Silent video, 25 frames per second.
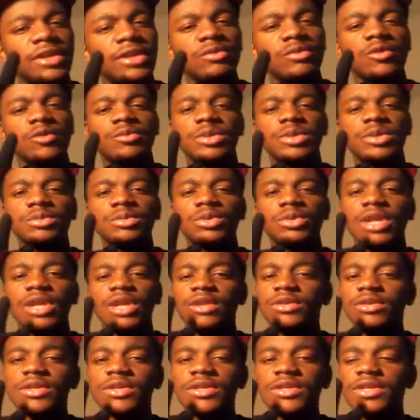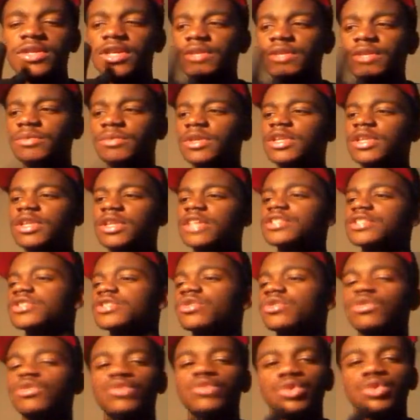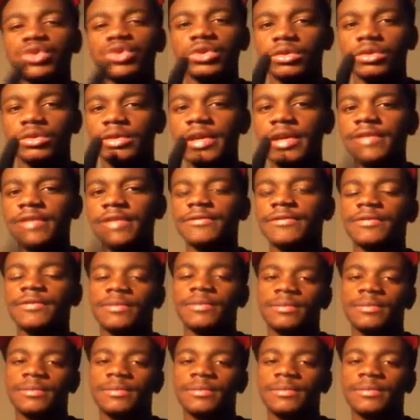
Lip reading: in with people that look the same, that's just going to ruin your whole life.